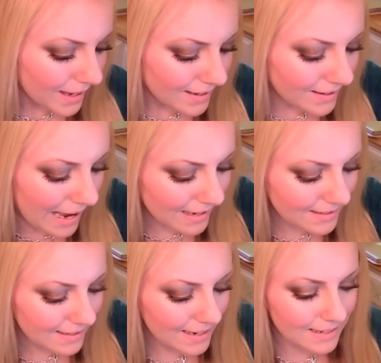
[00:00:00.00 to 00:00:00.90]
Next
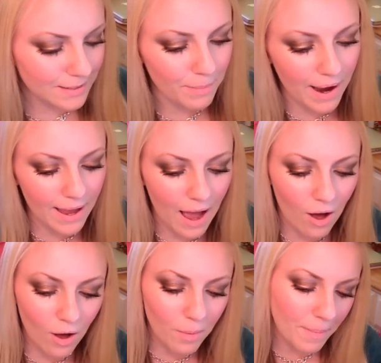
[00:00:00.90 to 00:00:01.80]
is my
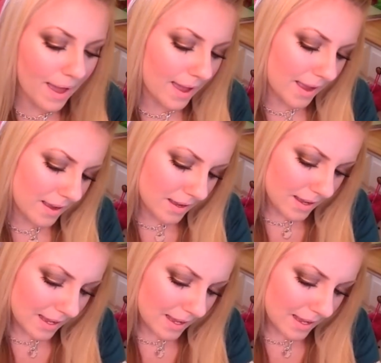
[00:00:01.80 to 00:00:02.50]
Almay